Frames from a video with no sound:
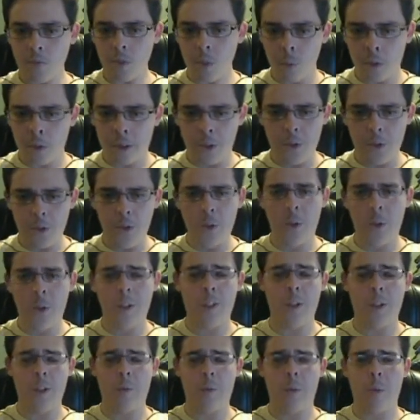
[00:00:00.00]
when you do want
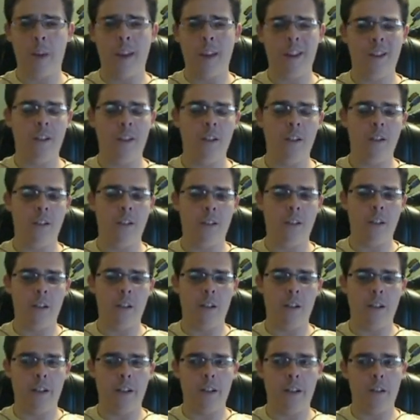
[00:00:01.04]
to expand,
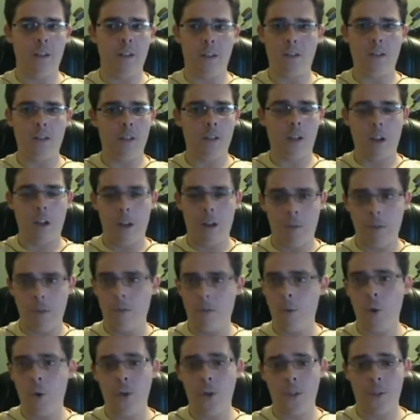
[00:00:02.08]
like of
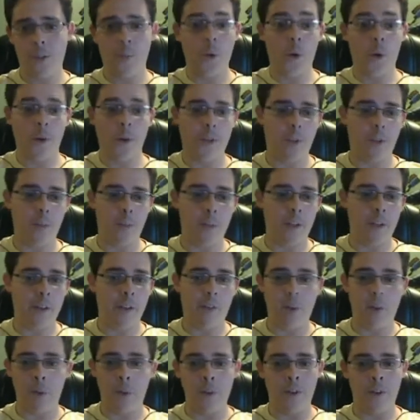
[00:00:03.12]
course I'm going to be,
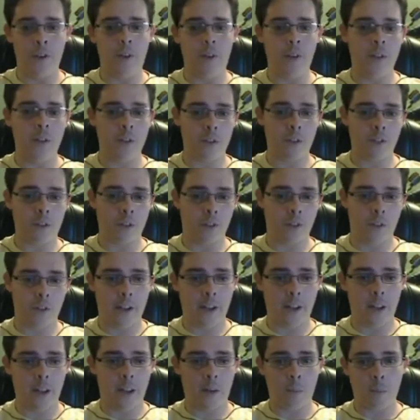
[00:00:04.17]
everyone does early
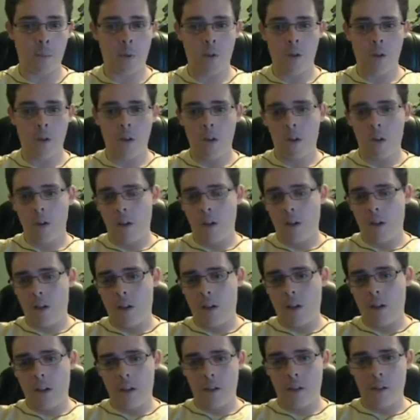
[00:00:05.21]
game,
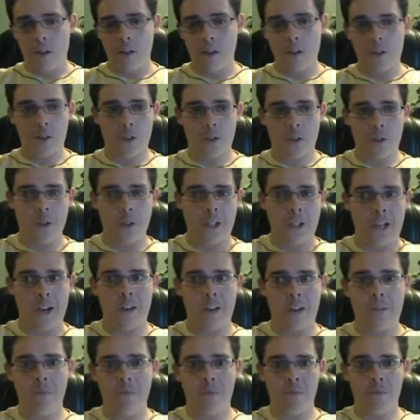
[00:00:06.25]
because it's really
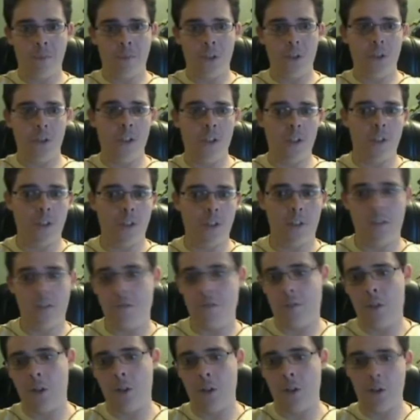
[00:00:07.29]
not considered
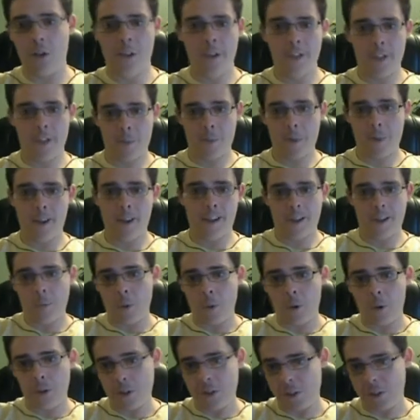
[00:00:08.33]
an early expand
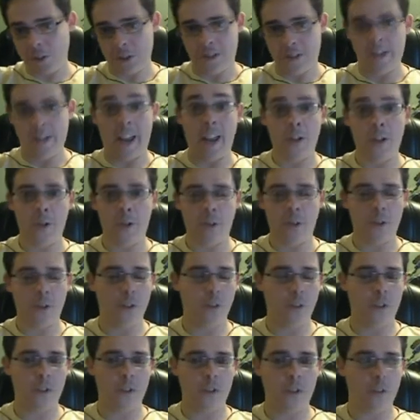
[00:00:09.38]
anymore. It's just natural.
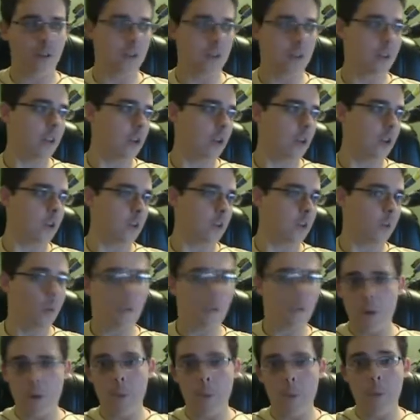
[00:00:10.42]
It's just
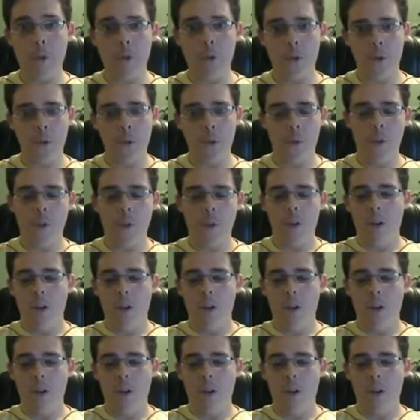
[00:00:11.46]
what people do.